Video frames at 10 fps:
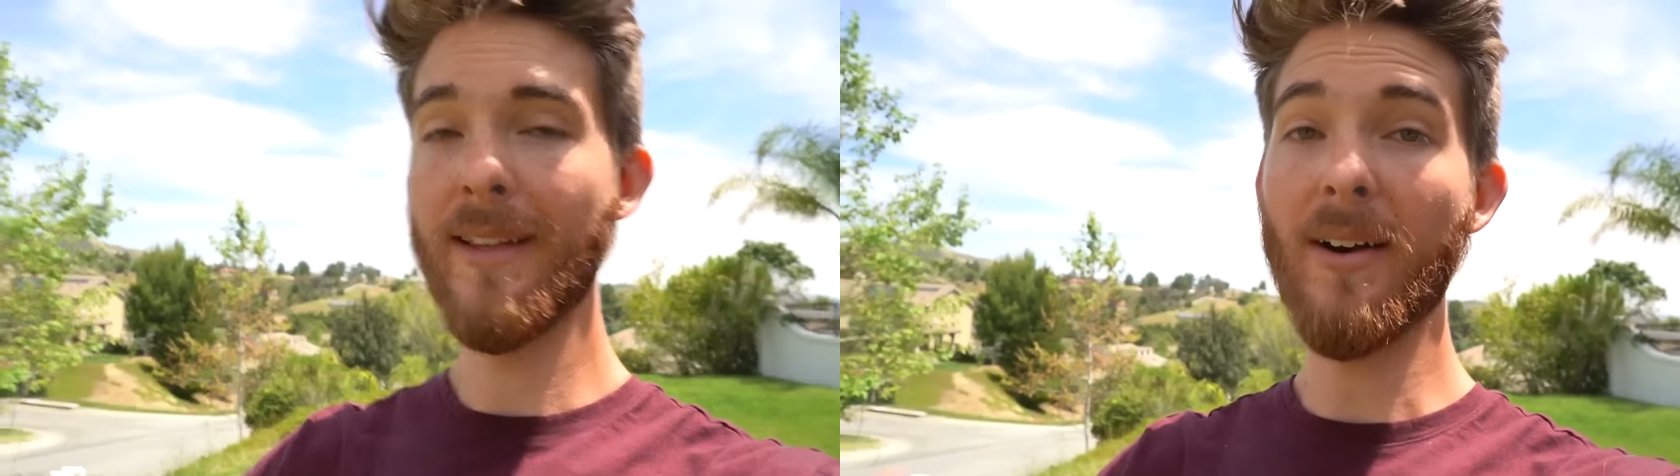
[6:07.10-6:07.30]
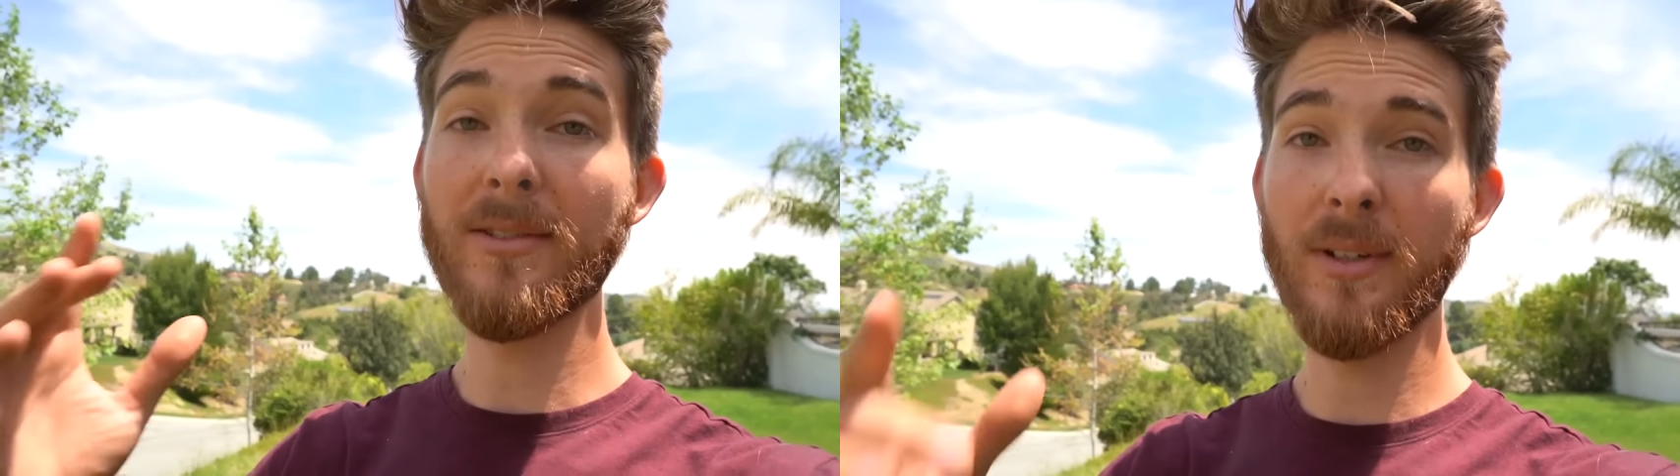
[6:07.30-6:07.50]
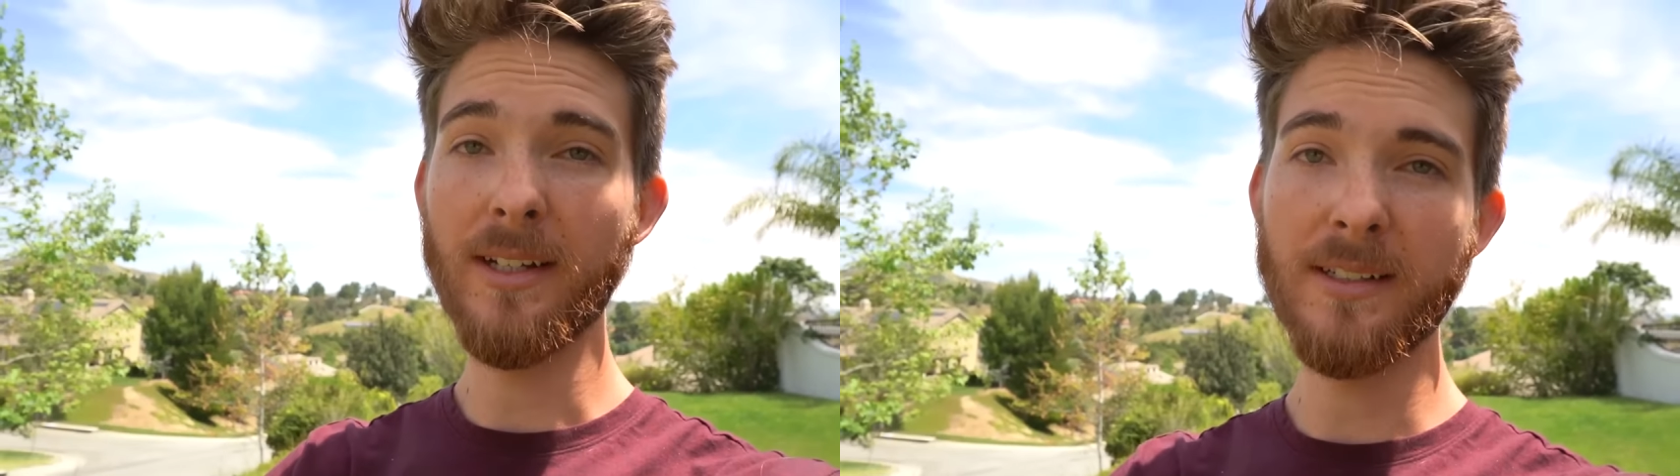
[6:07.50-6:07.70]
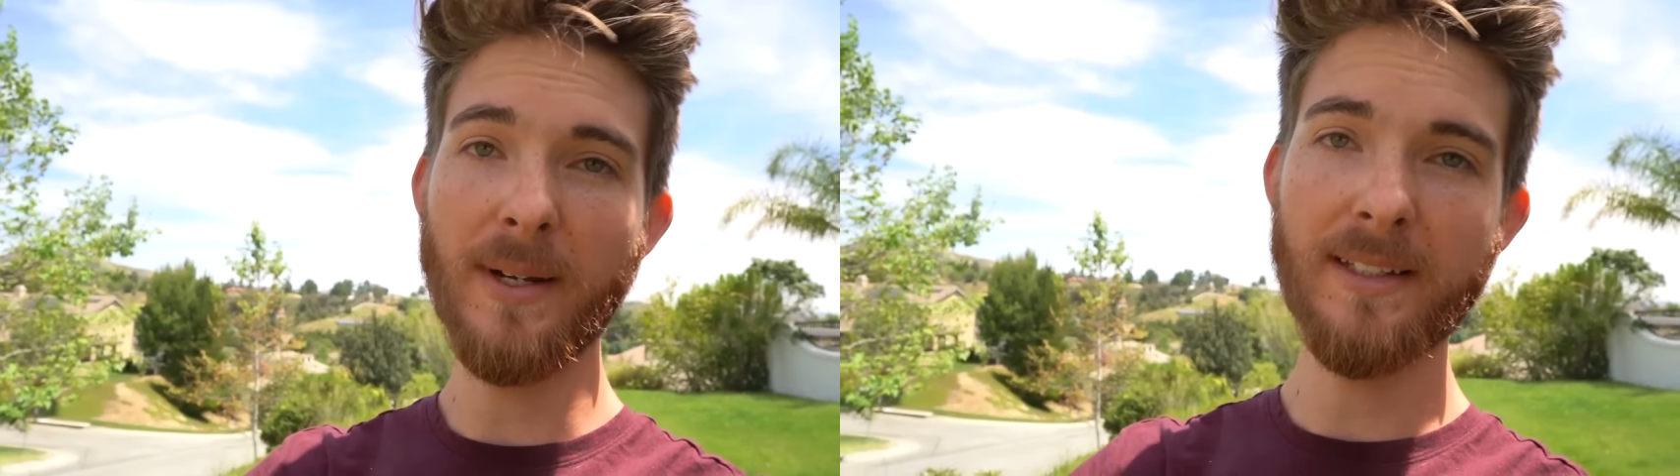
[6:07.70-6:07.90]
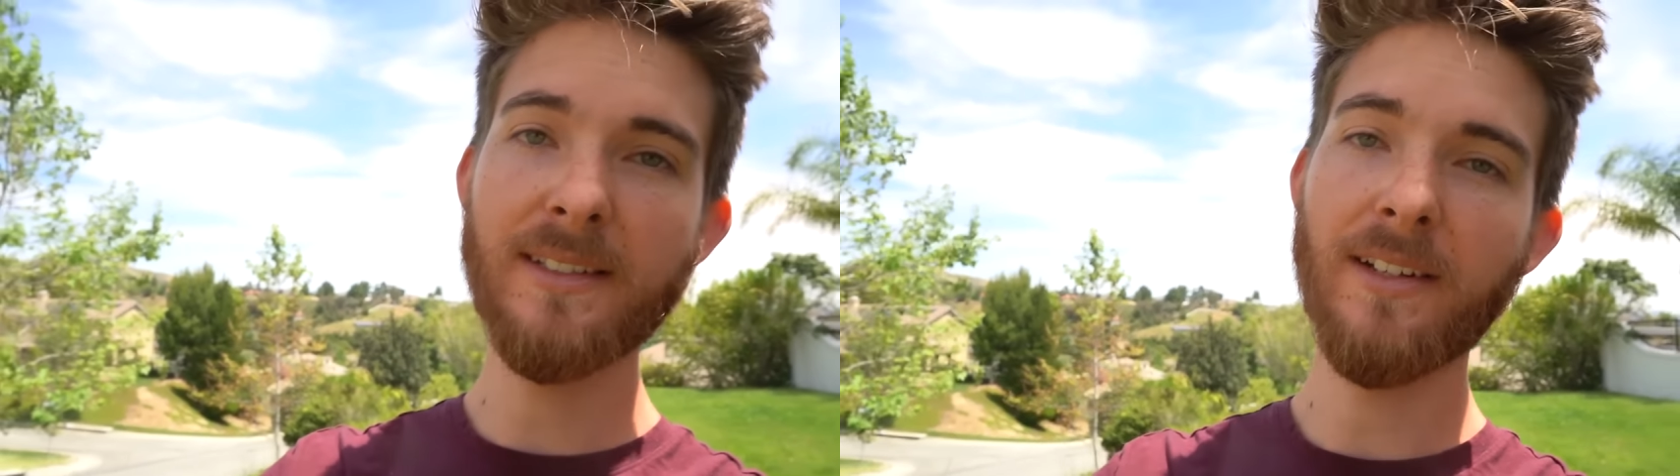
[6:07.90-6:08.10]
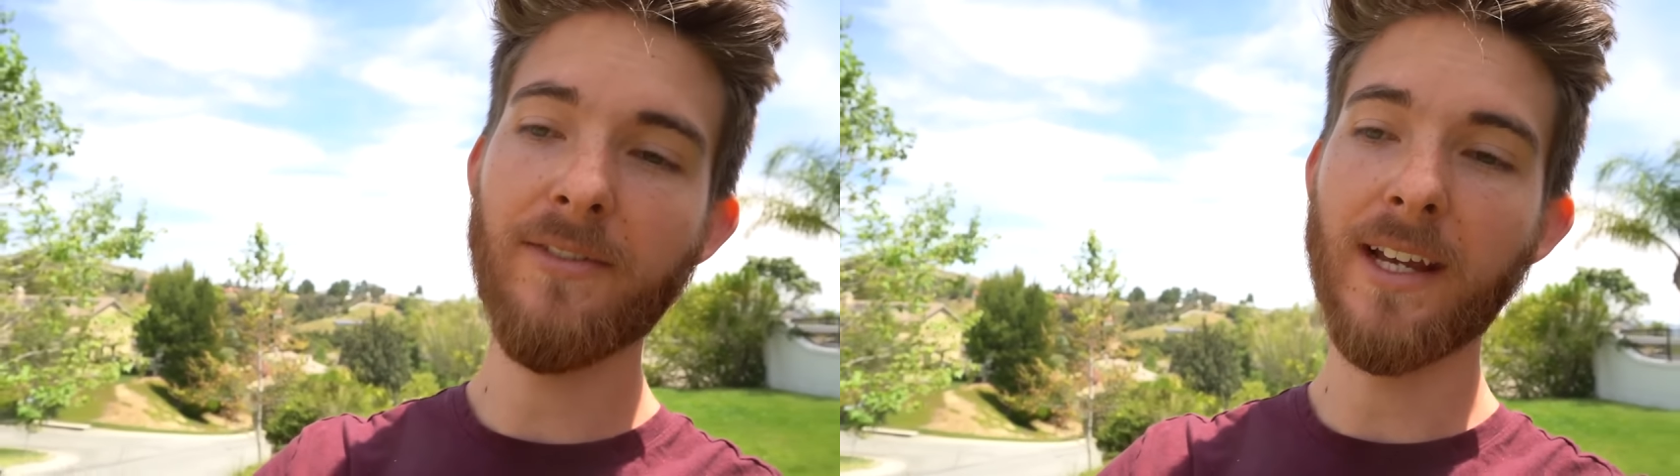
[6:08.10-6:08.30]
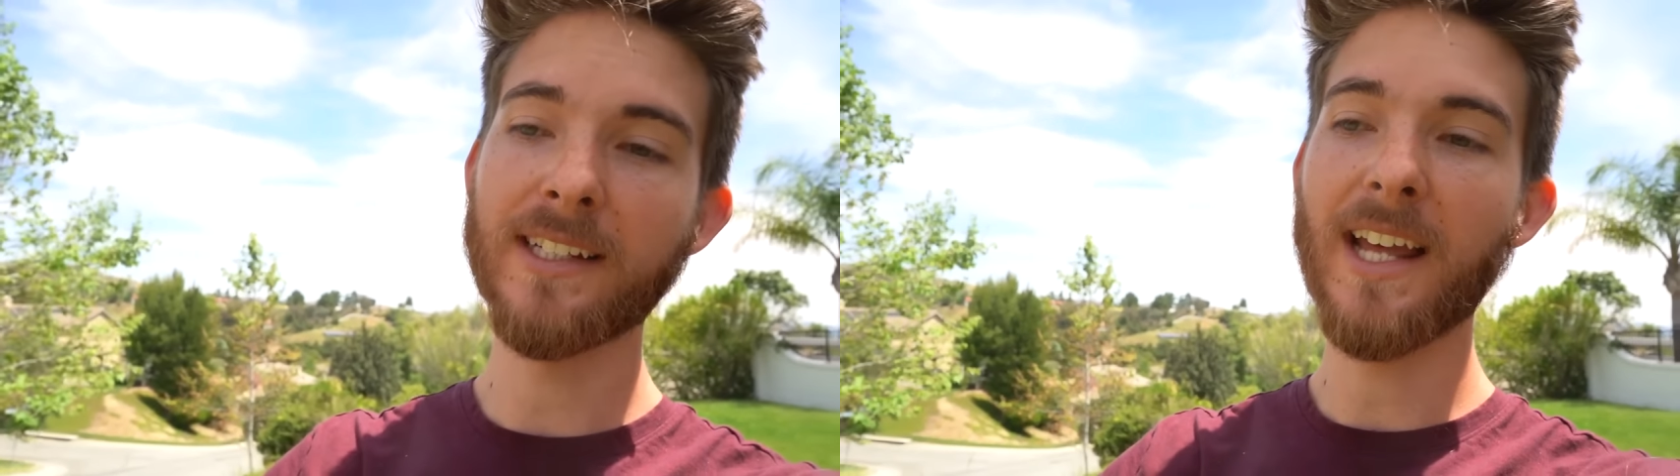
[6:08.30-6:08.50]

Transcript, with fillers: That was really expensive to fix.